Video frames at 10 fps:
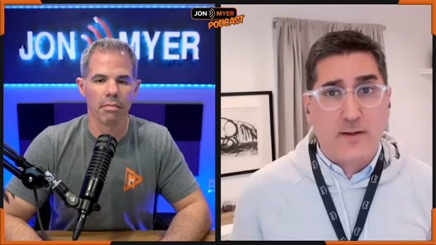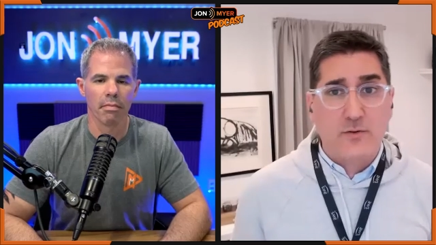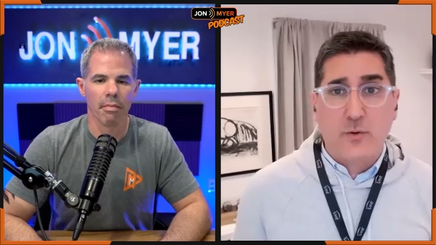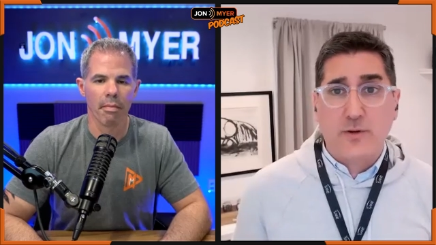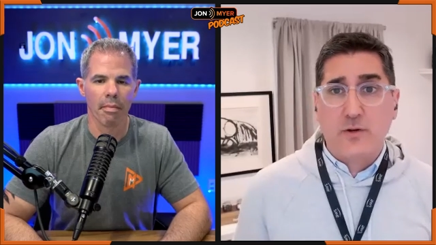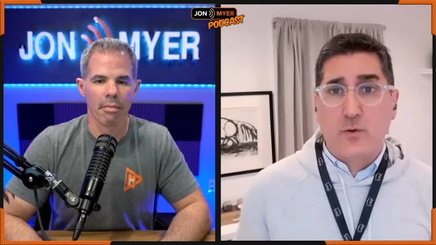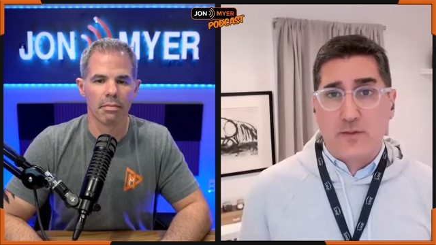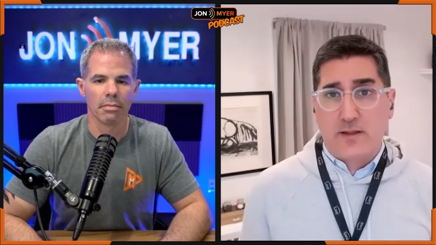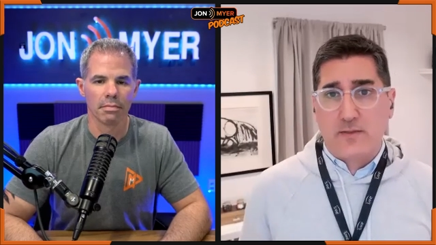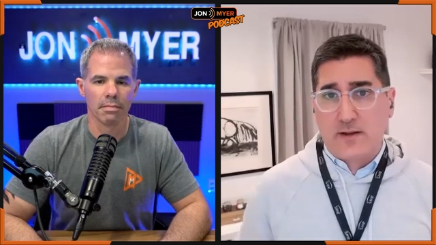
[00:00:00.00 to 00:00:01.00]
Speaker 1: And don't ignore
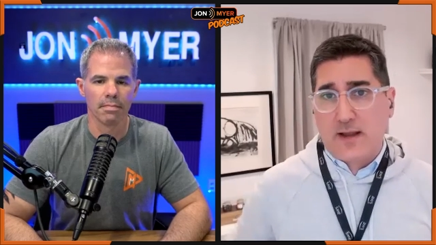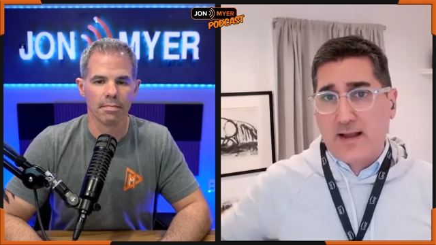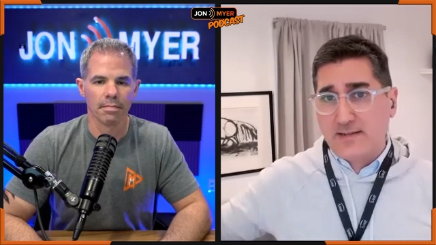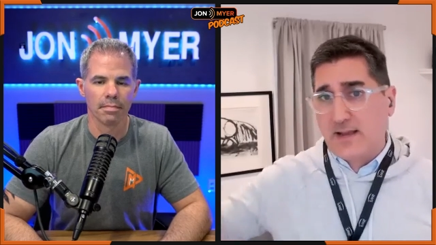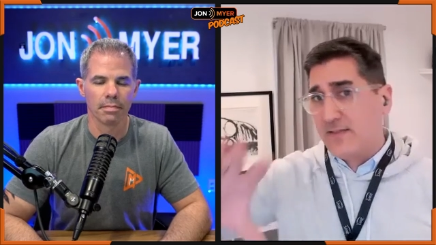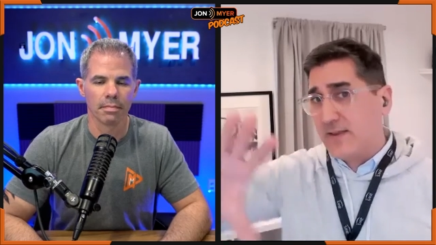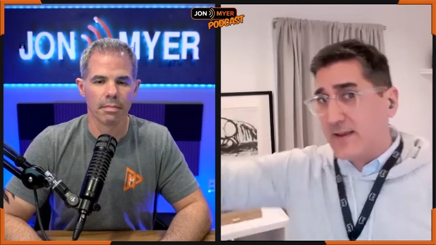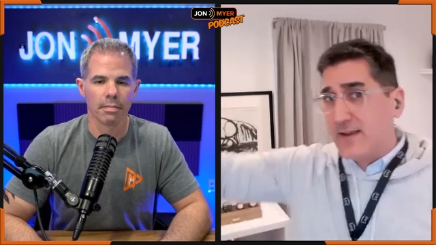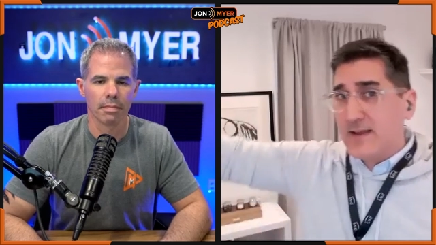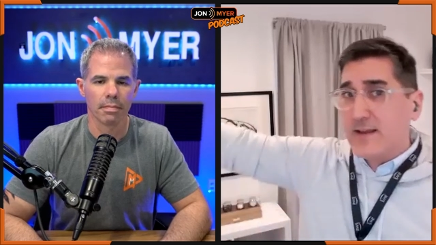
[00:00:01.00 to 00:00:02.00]
the, the guys on the,
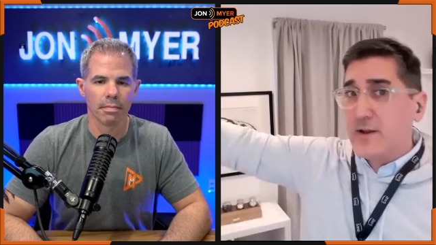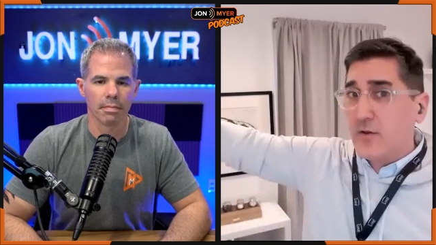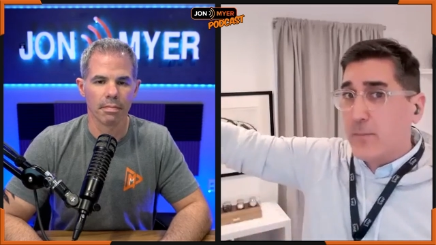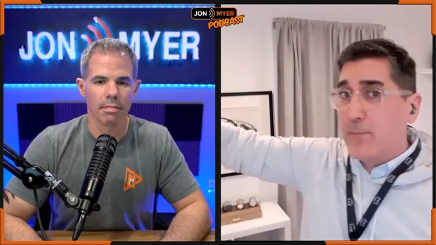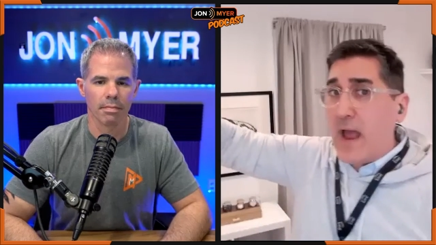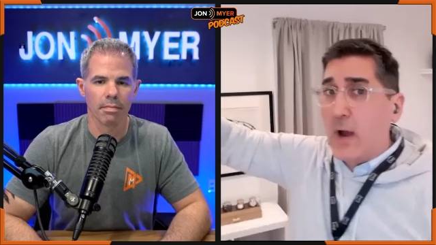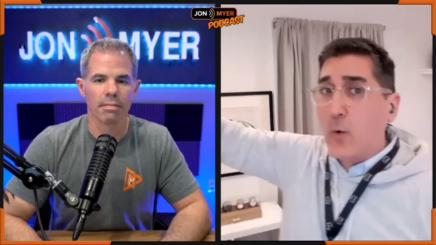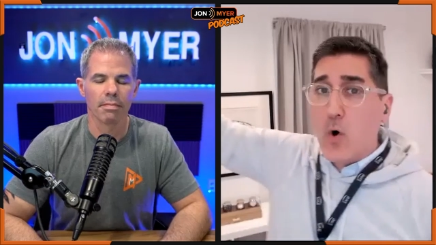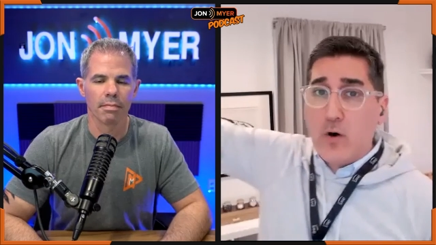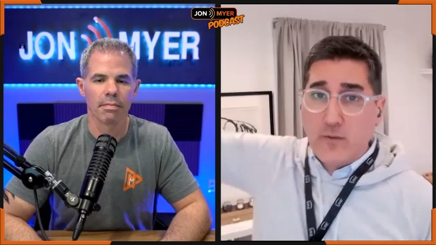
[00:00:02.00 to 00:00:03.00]
you know, the back
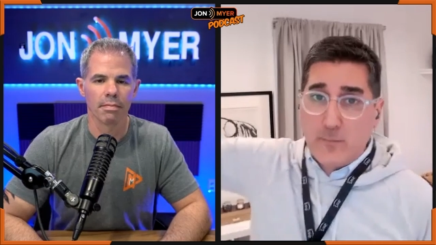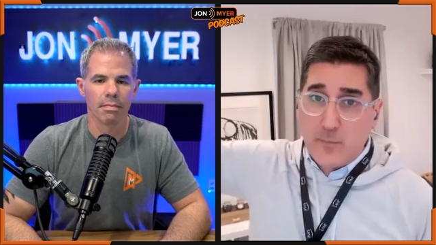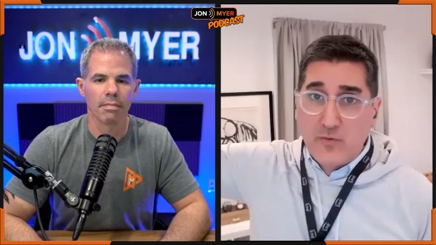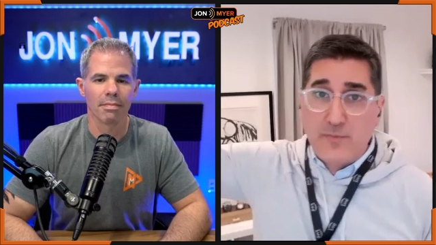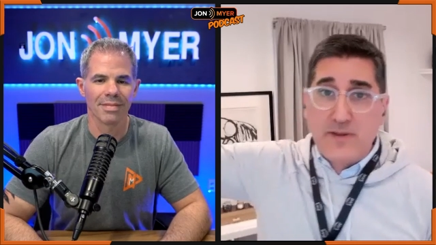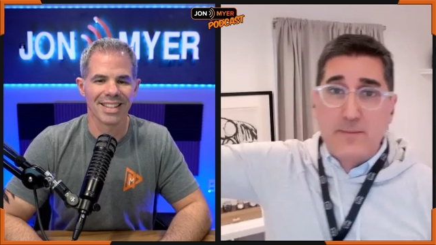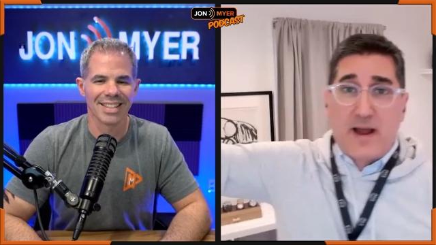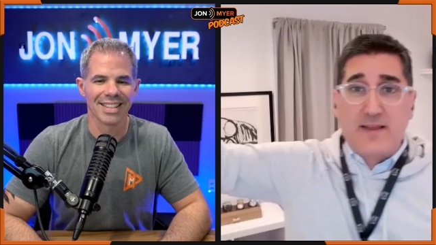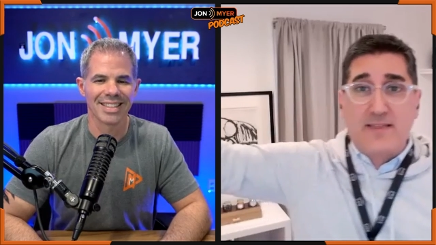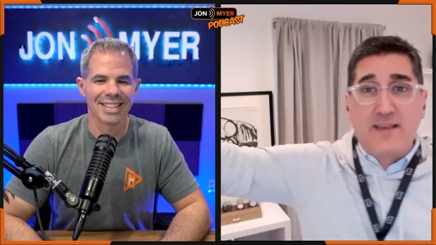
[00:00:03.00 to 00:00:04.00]
wall of the booth be
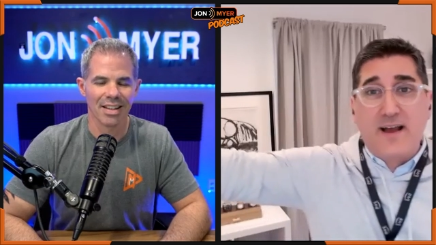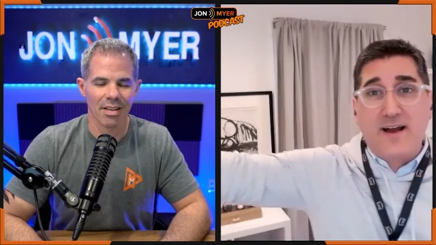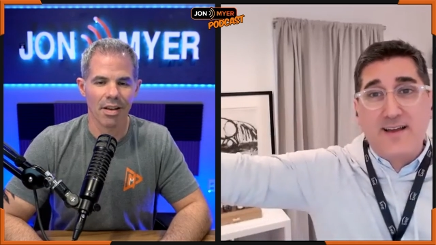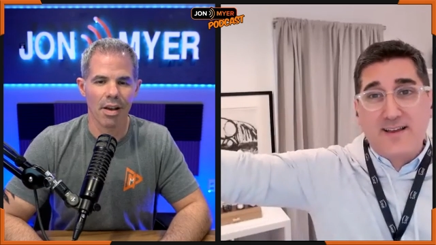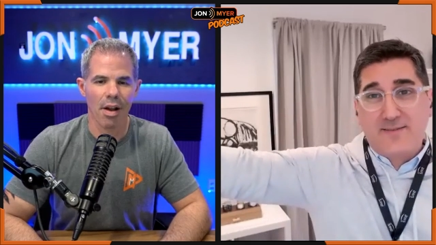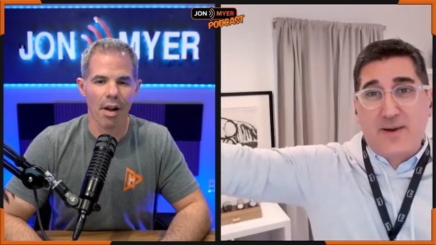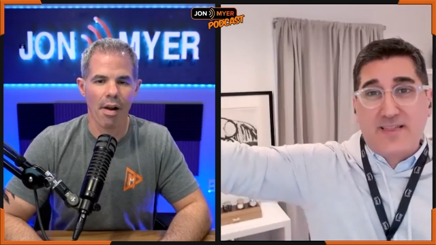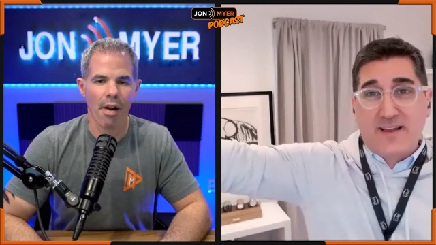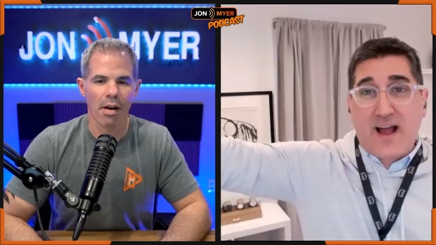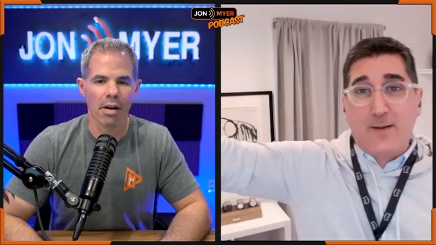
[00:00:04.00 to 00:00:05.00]
by the, uh, by
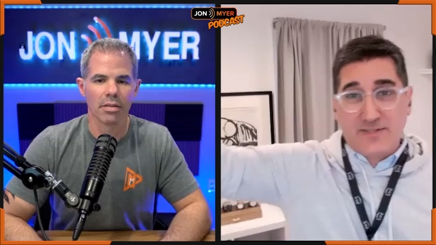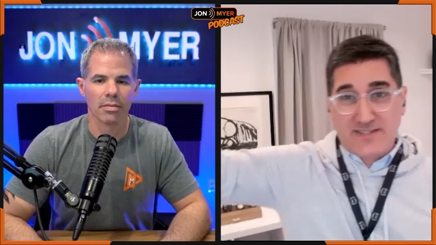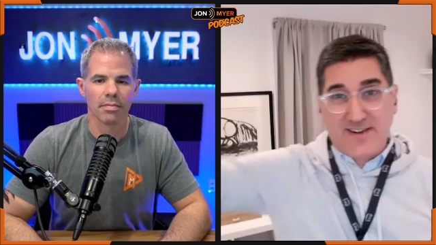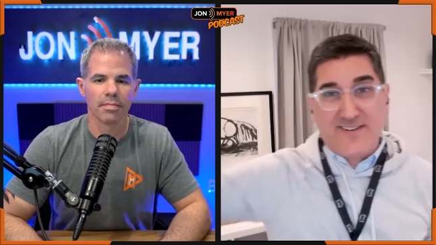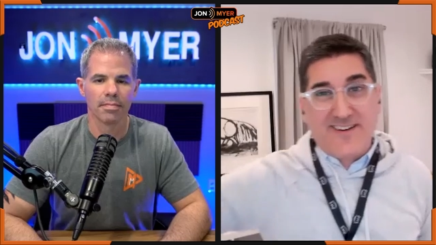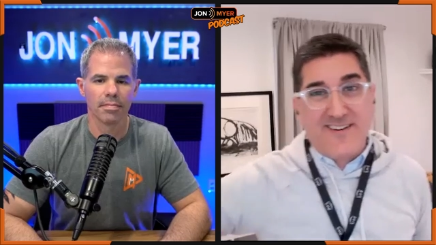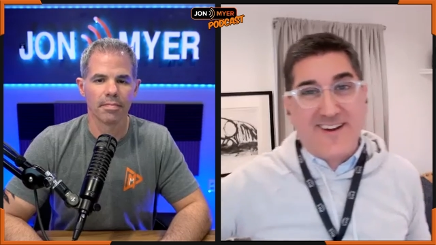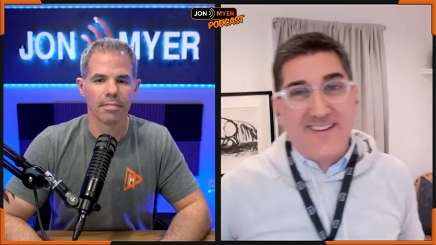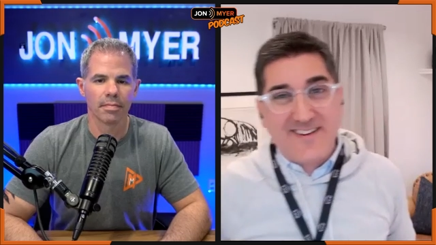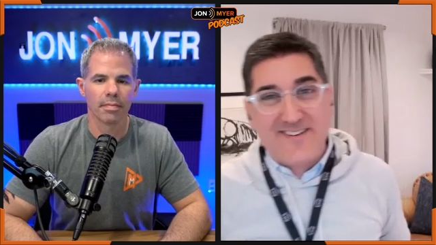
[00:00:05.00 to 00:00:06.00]
the commissary,
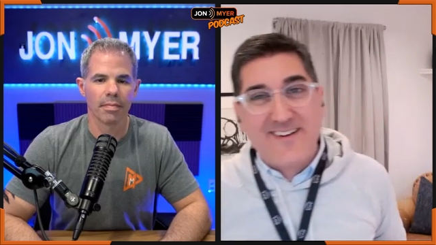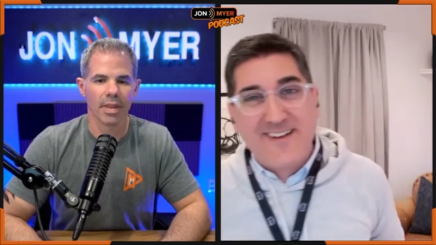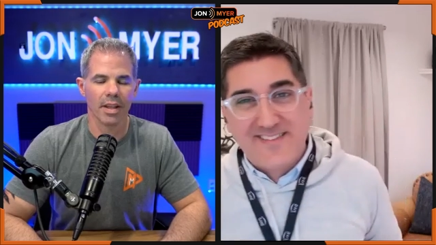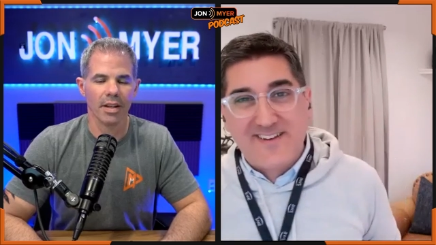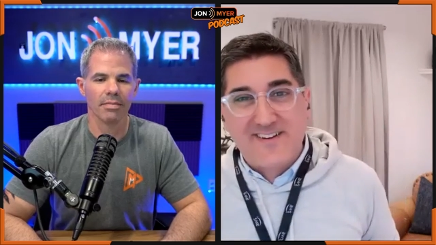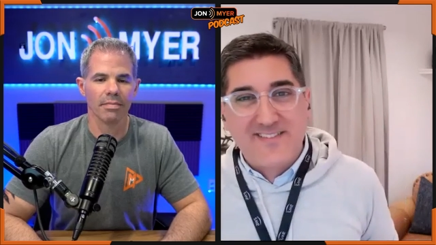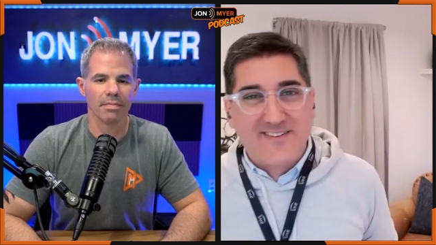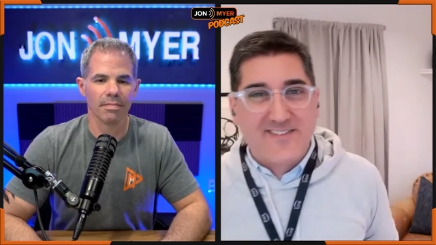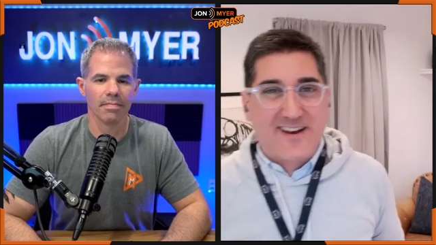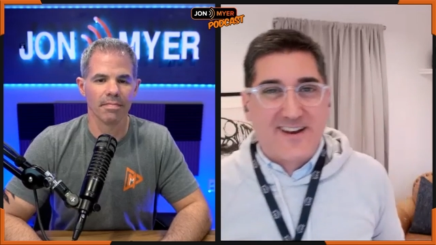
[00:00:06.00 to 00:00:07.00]
right? They're, yep. they're,
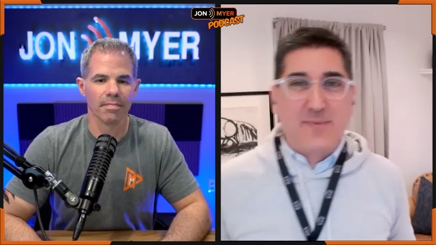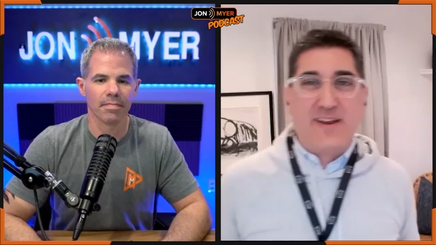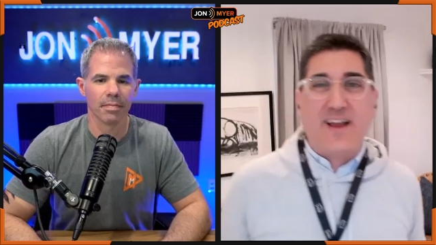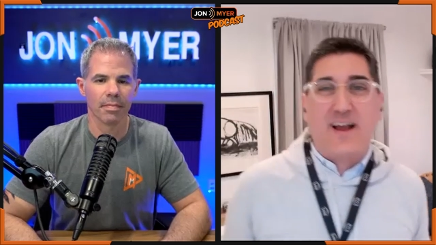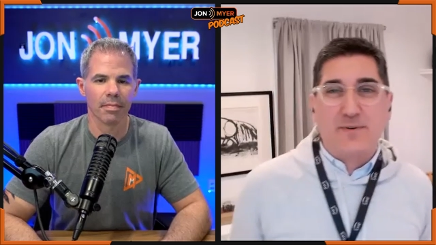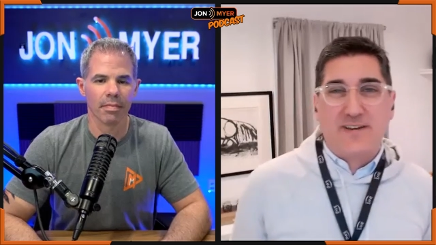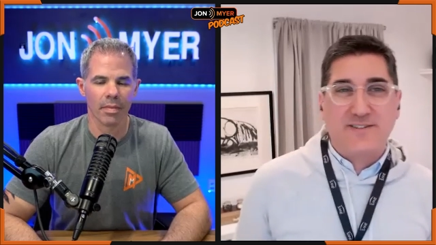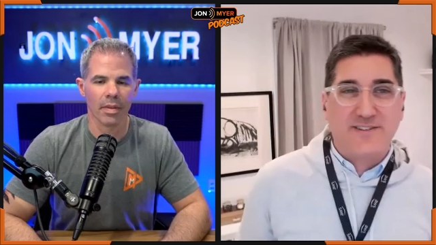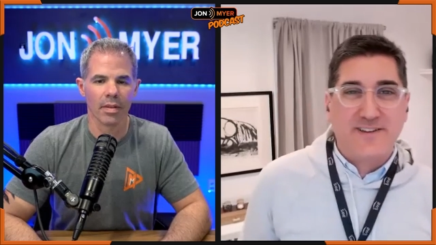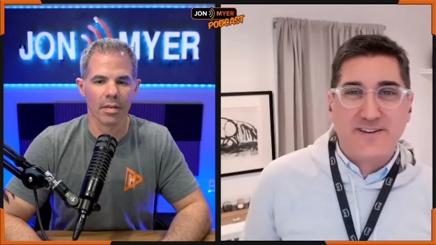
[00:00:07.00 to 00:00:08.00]
they're the next big guy
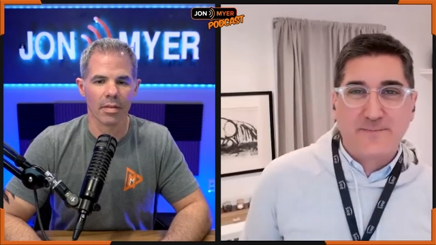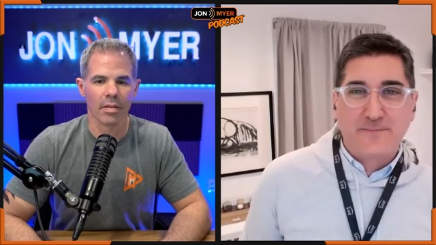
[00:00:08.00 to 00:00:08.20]
potentially.